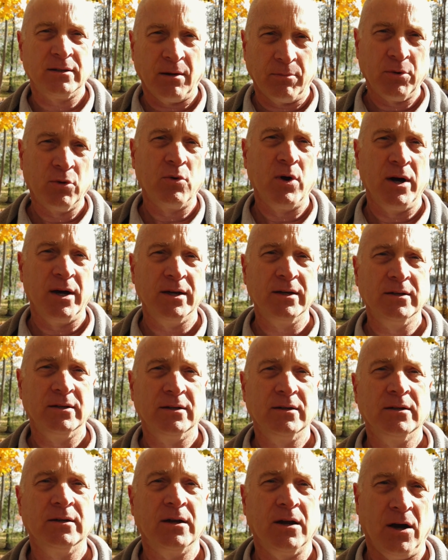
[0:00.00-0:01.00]
Number one,
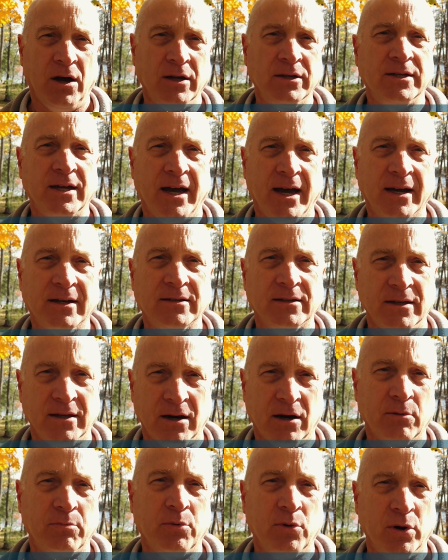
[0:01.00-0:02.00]
contact the
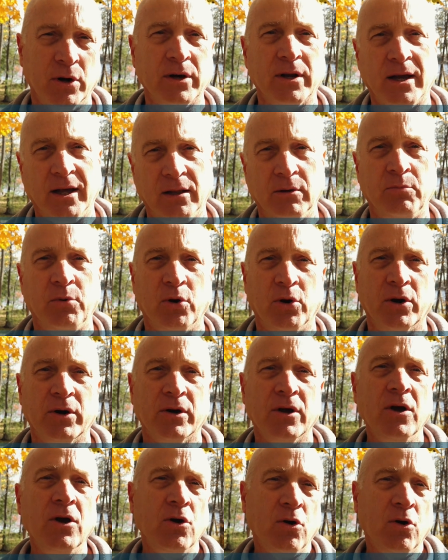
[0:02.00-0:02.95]
airport, heliport,